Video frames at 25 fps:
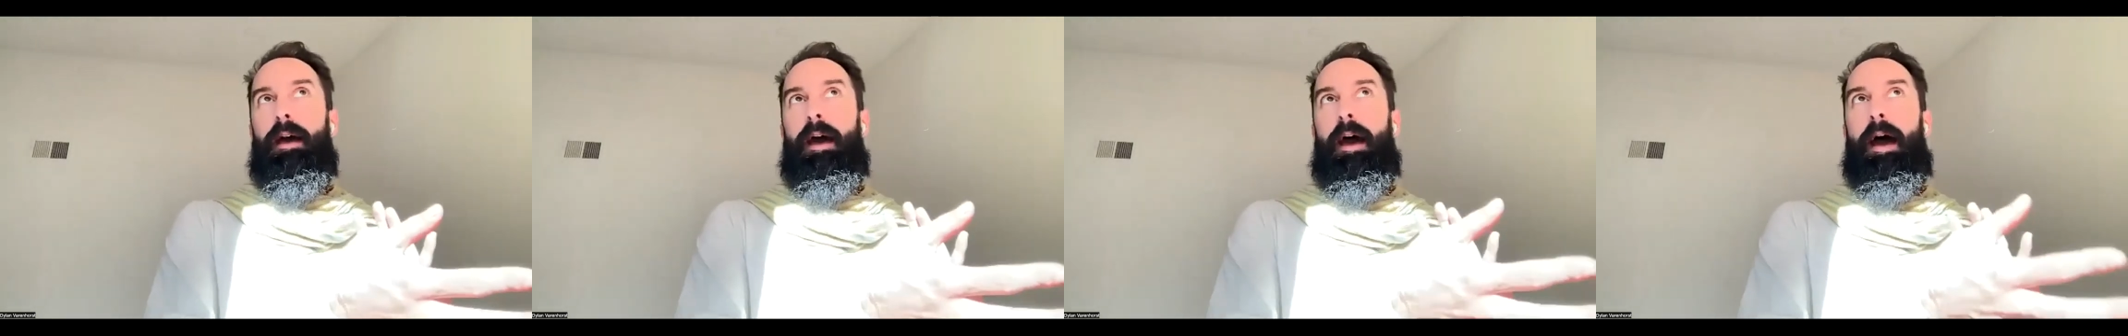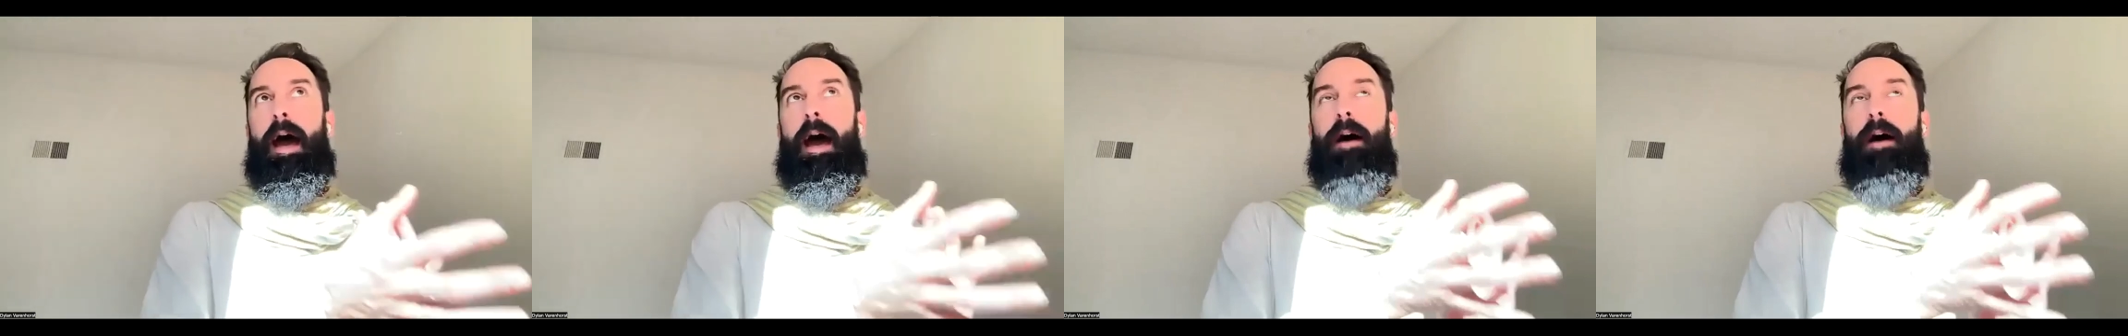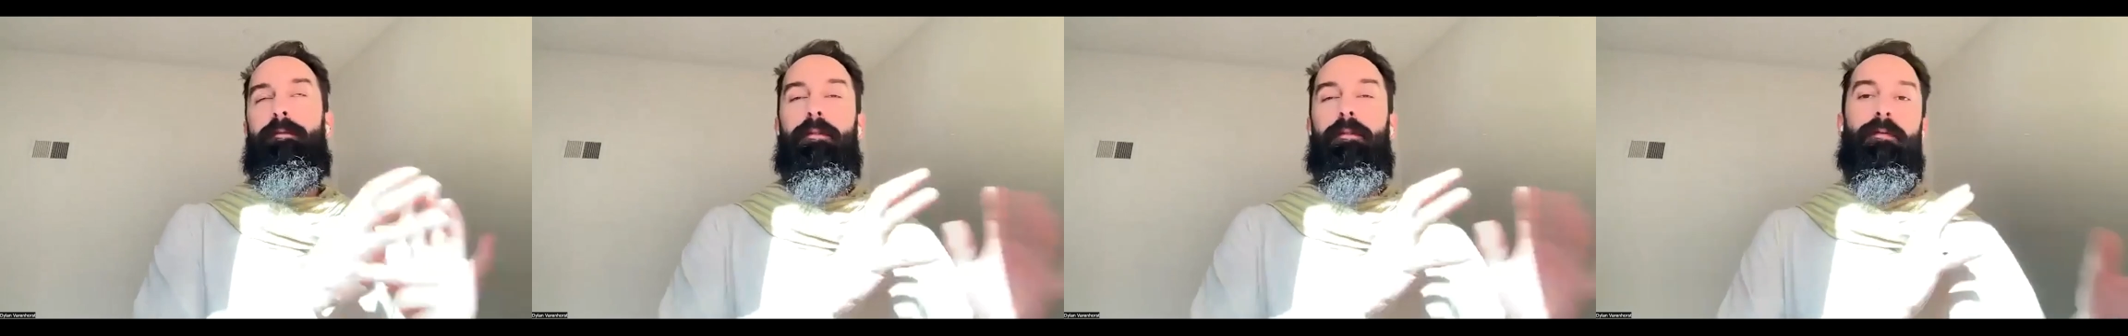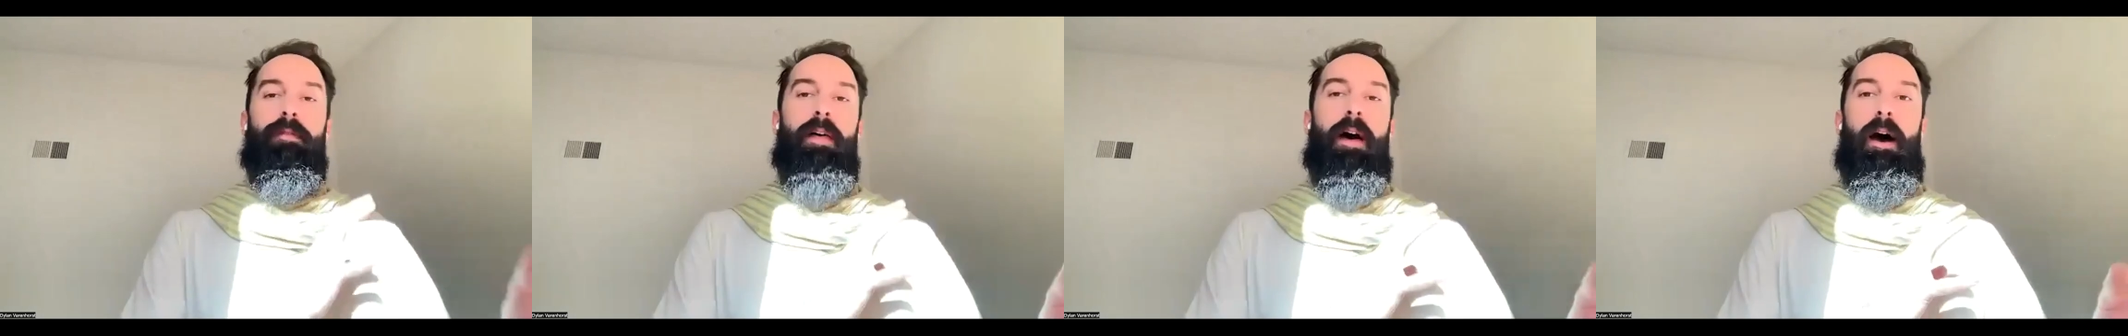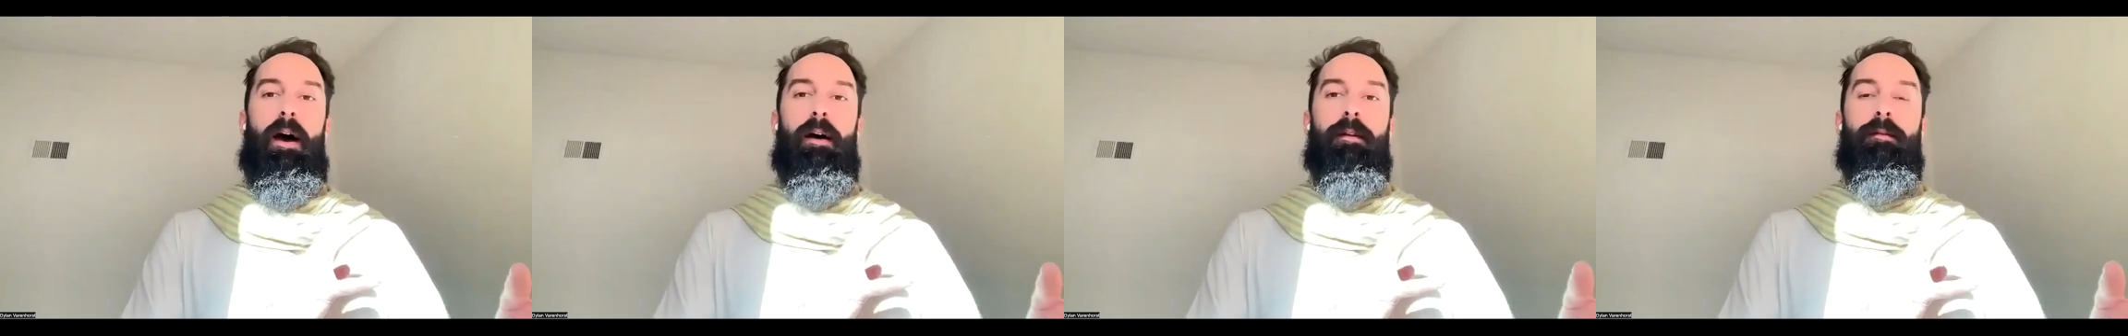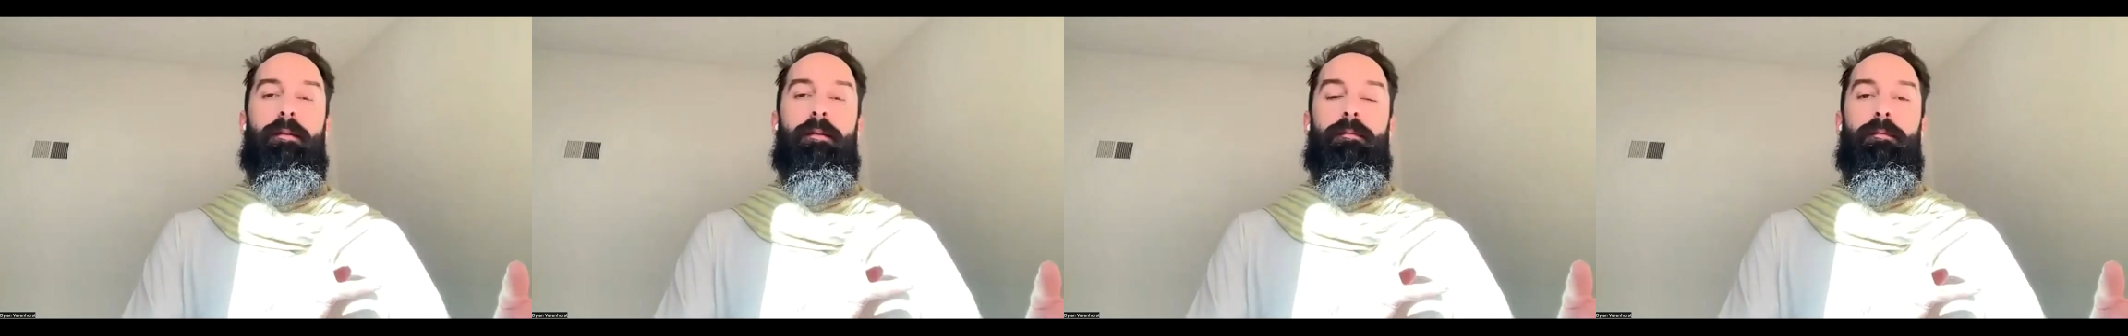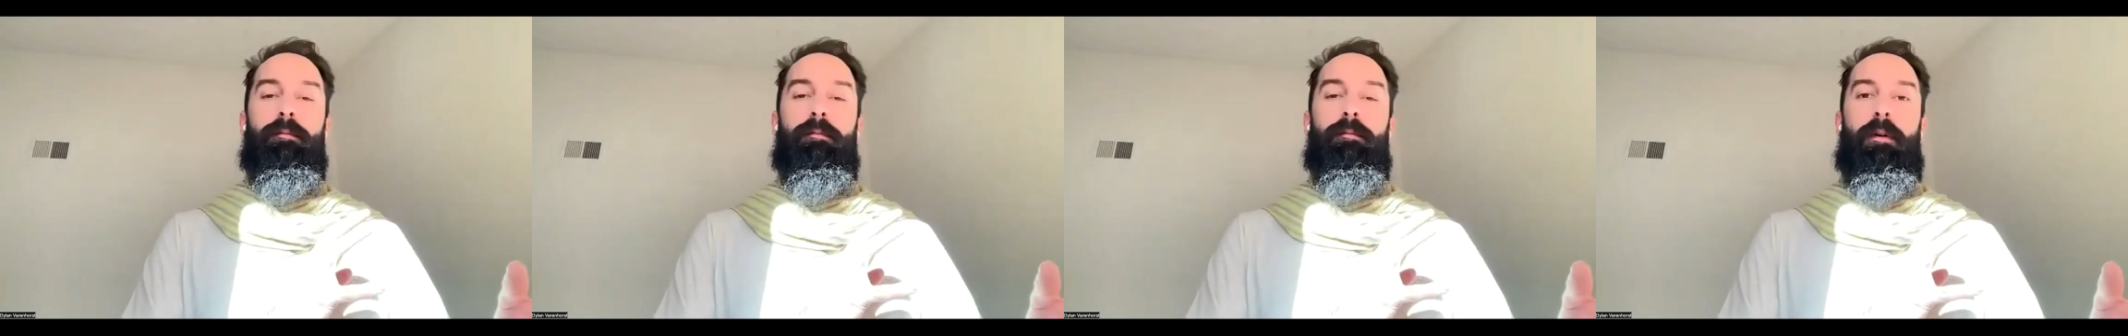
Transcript: half of that,